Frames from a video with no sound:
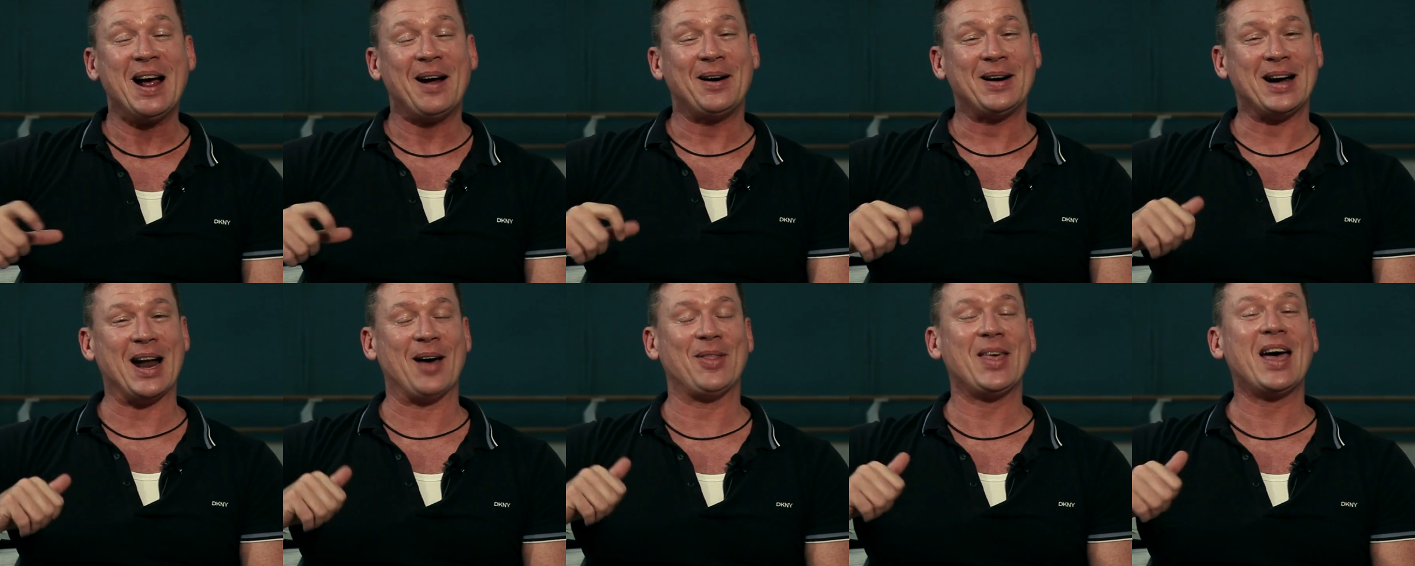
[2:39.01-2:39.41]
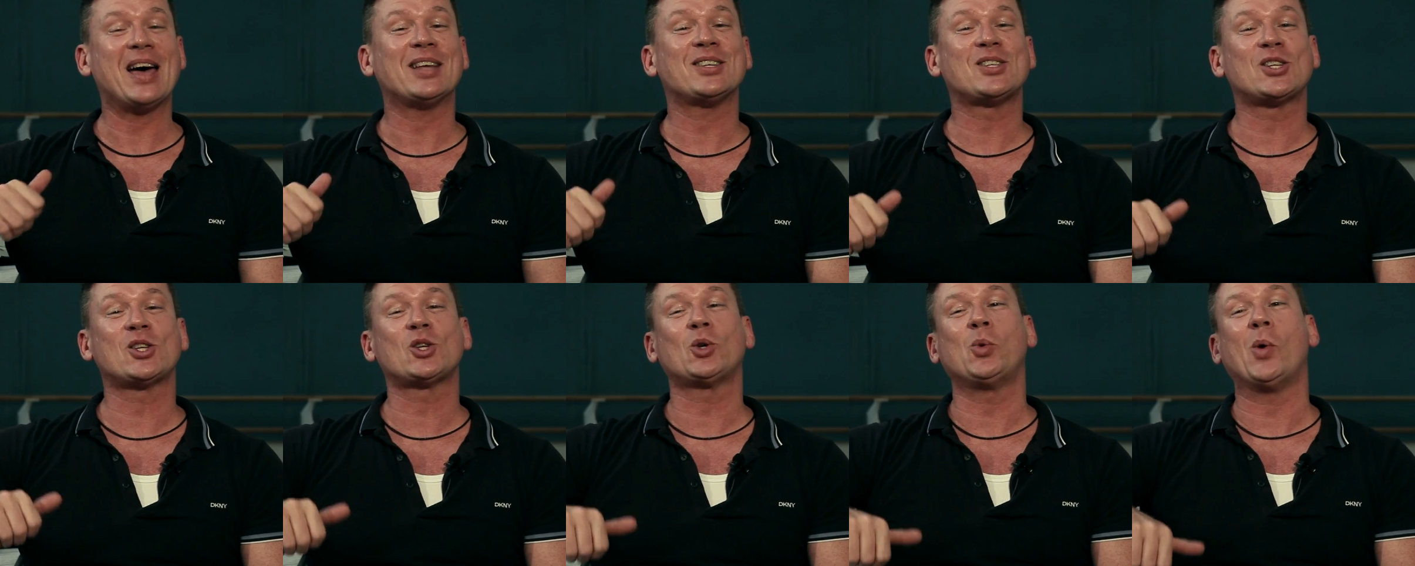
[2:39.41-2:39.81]
Now
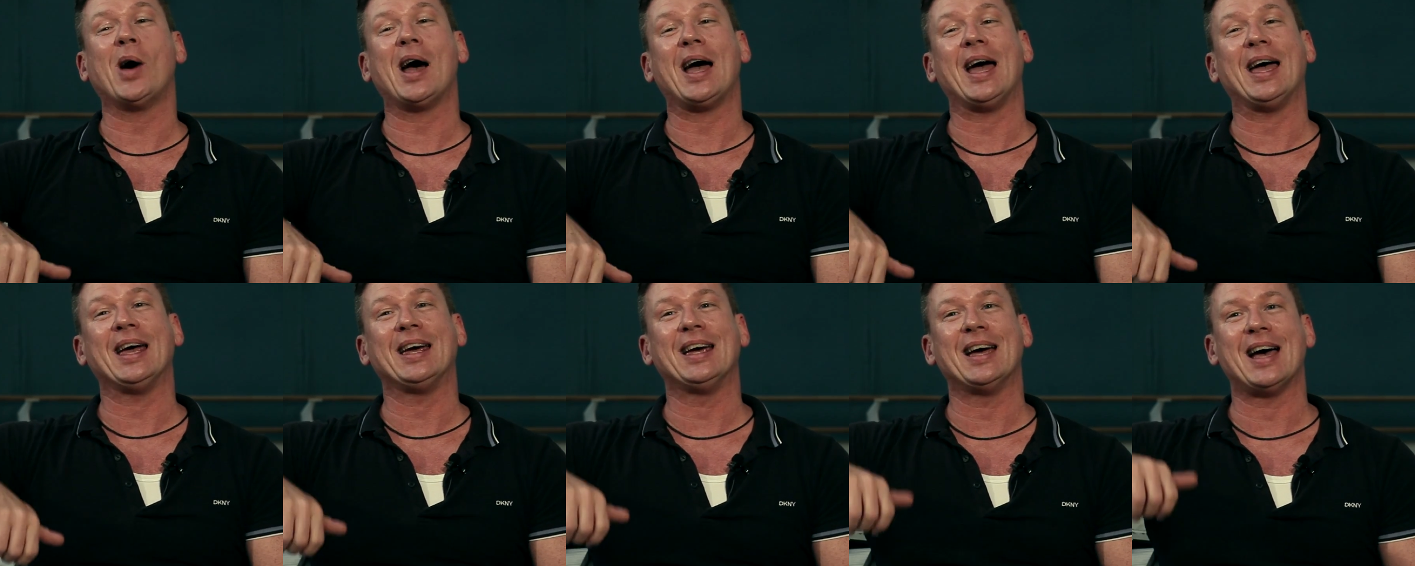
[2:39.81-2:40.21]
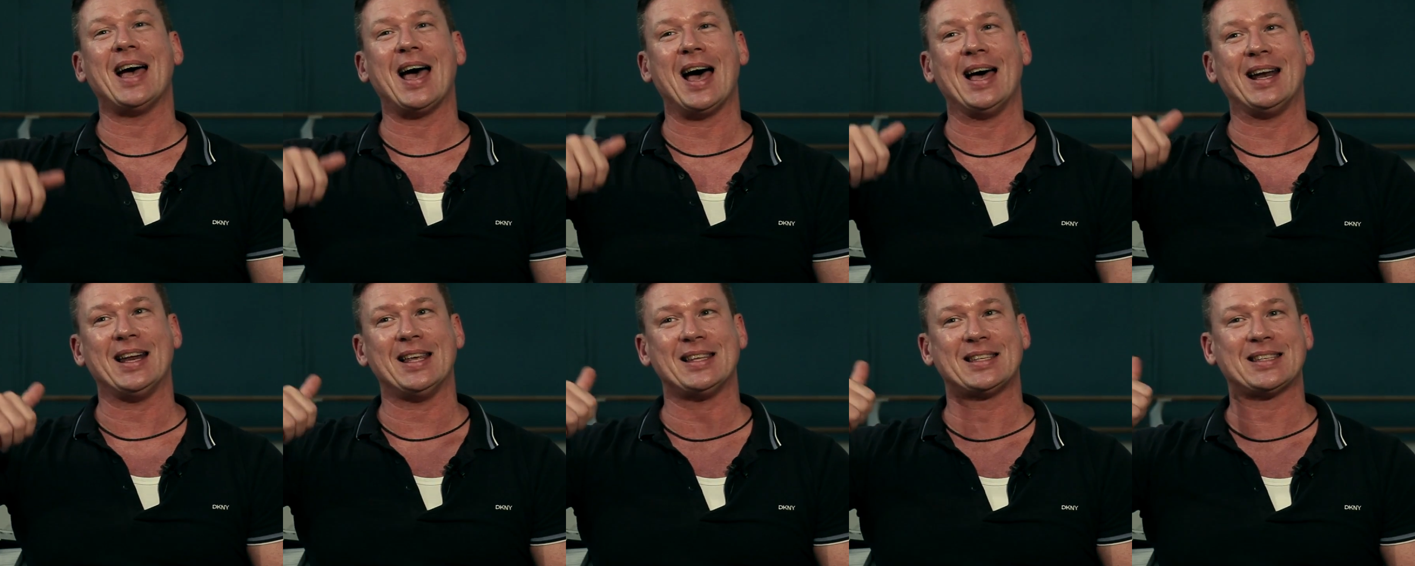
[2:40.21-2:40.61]
that's twang
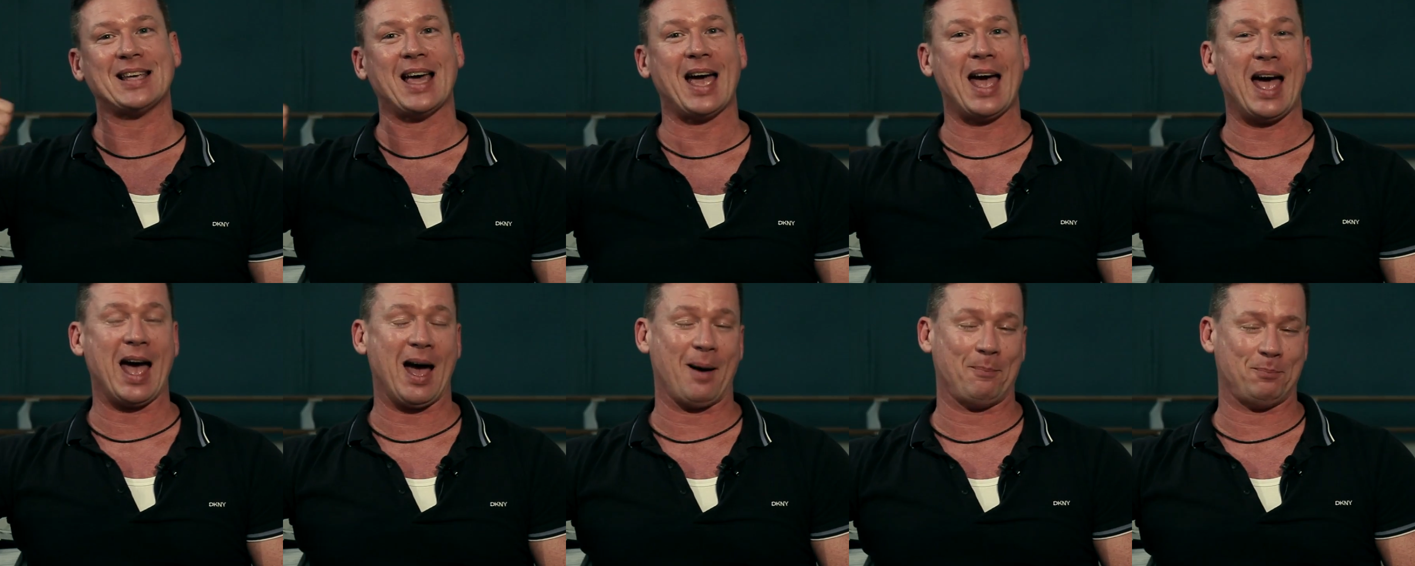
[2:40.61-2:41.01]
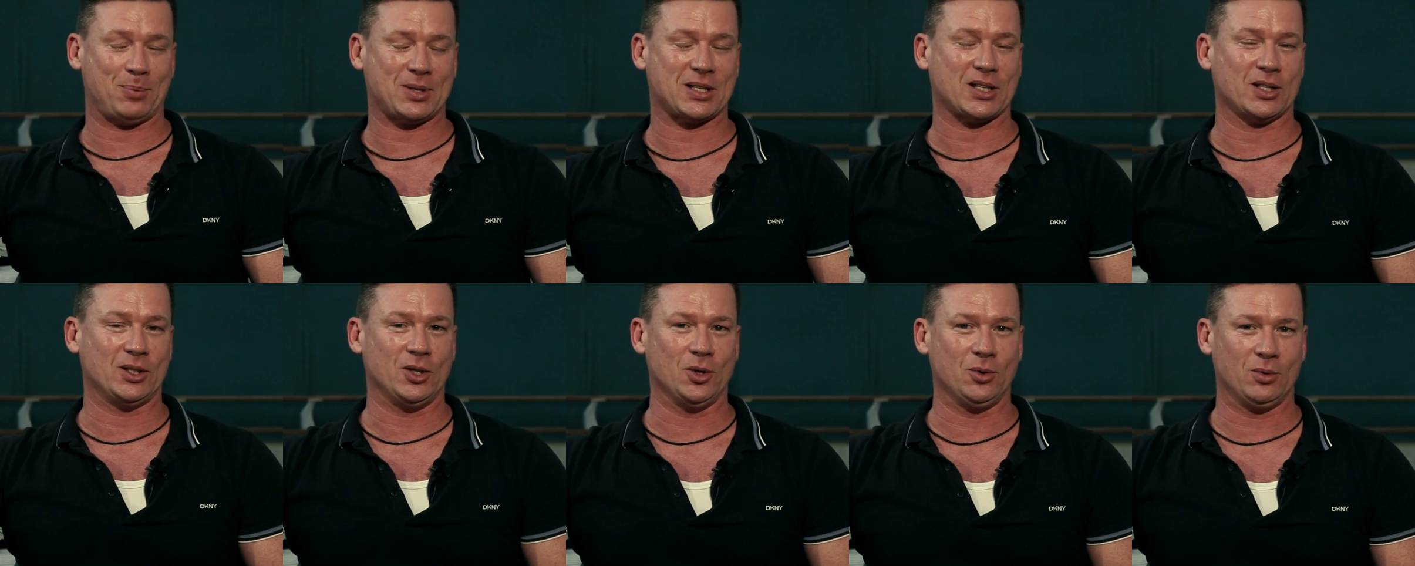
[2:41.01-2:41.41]
at its
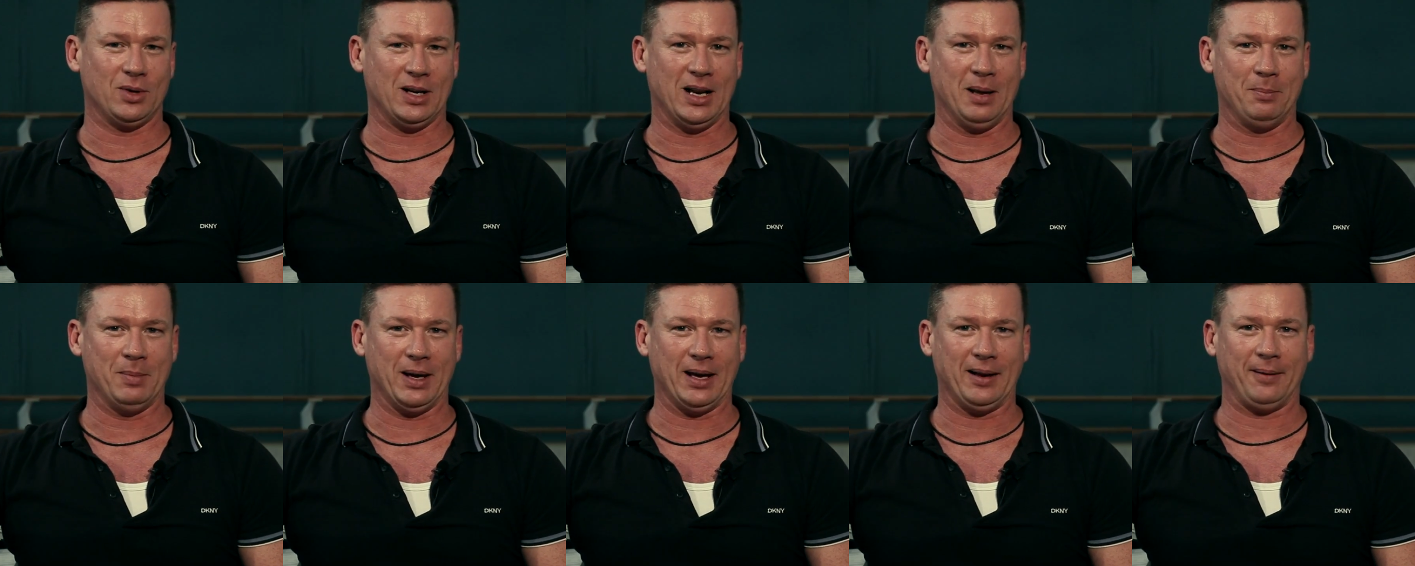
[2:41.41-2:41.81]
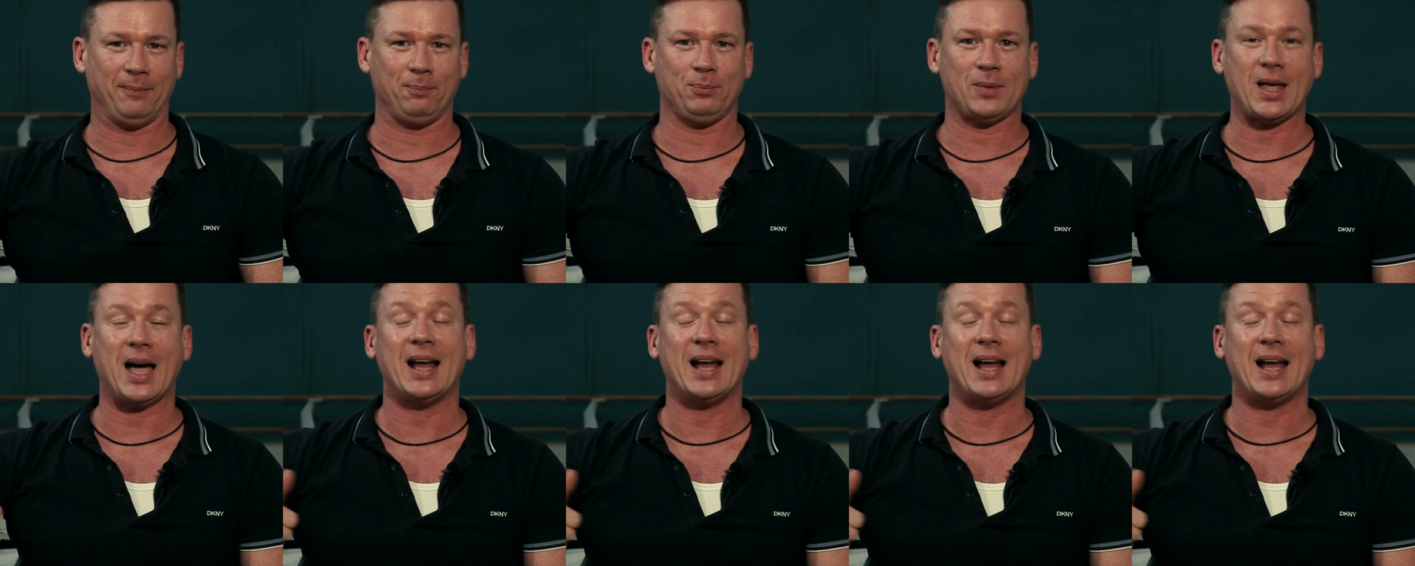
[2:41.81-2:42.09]
absolute limit.